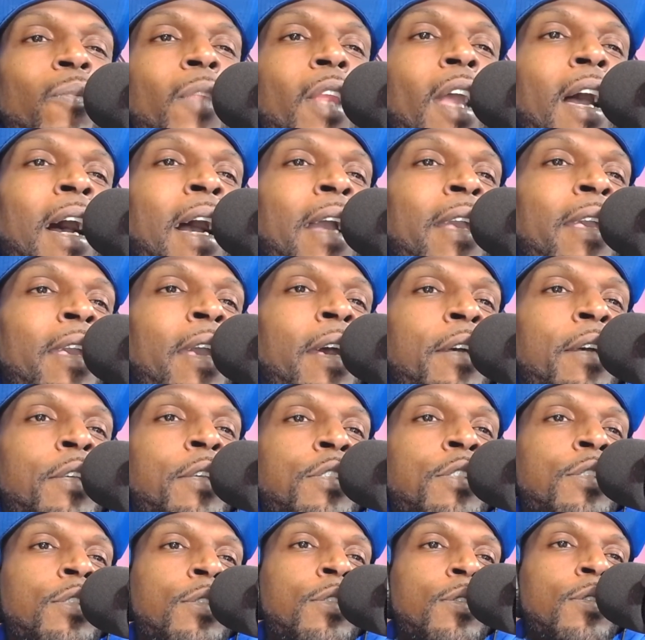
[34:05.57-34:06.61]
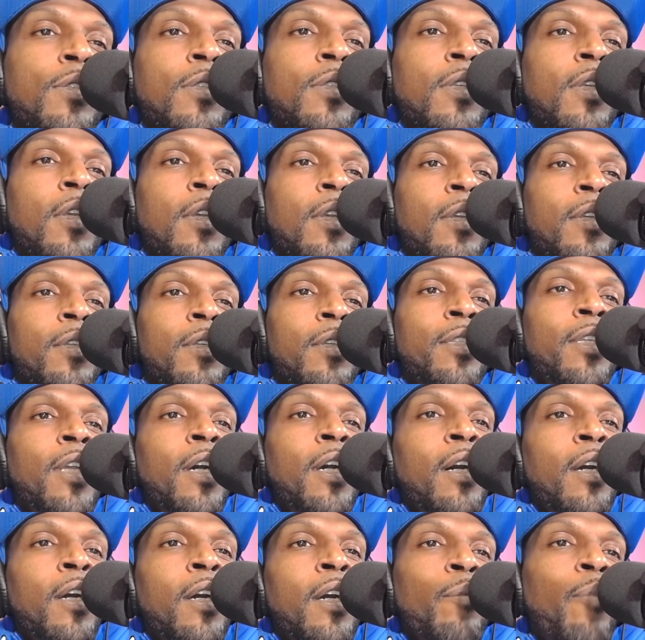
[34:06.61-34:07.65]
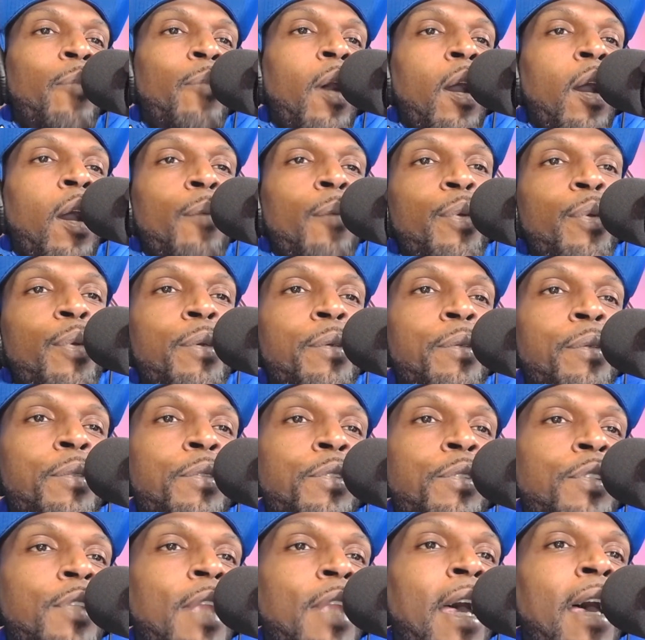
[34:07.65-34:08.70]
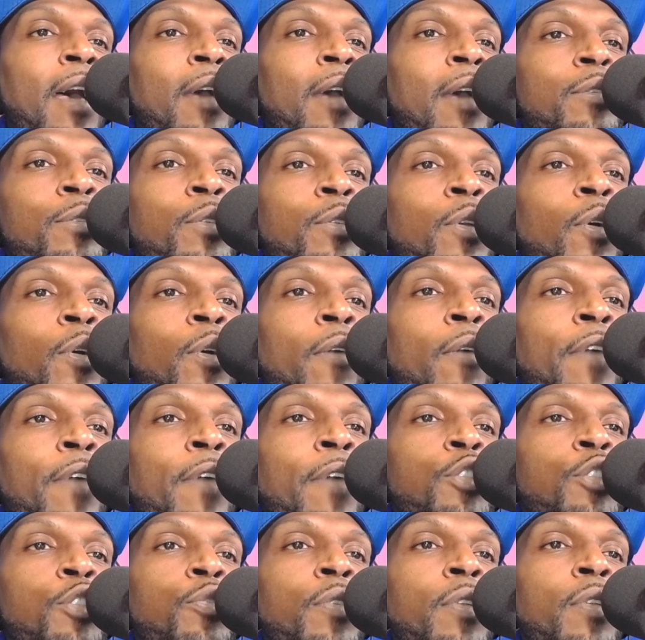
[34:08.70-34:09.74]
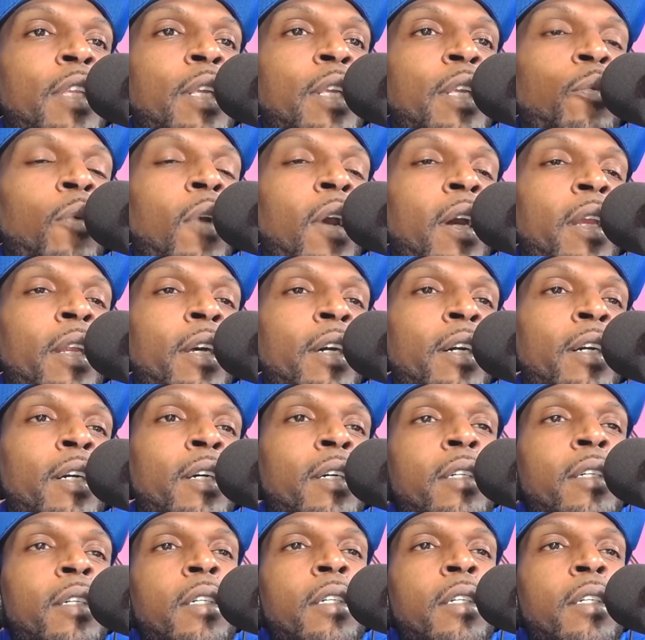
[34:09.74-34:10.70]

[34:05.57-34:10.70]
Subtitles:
I guess young barbers that eventually wanna